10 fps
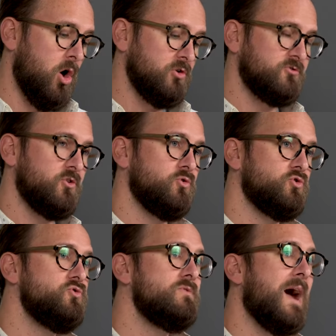also
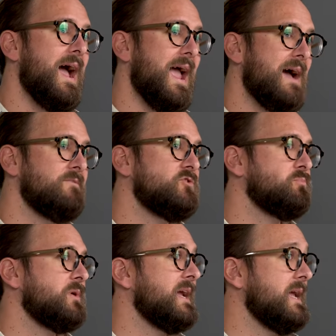do not have
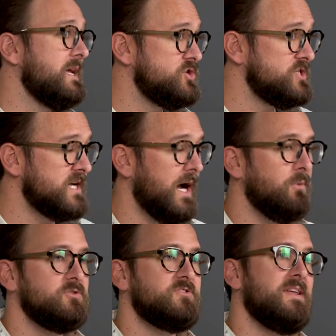spring hinges. I
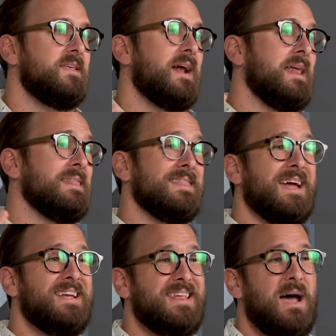will say that I
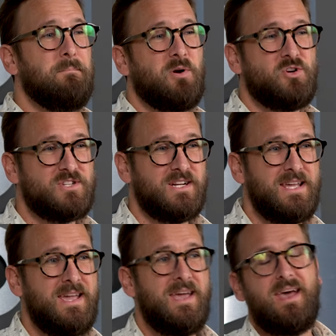like that
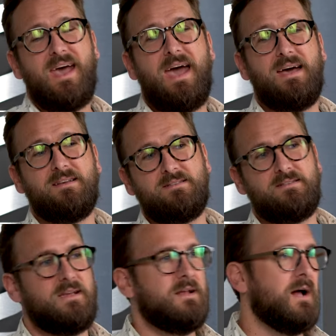personally. As
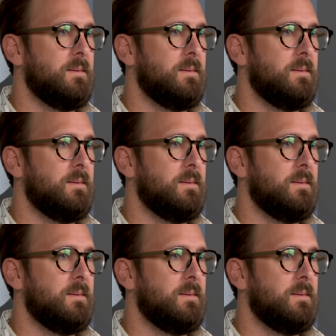an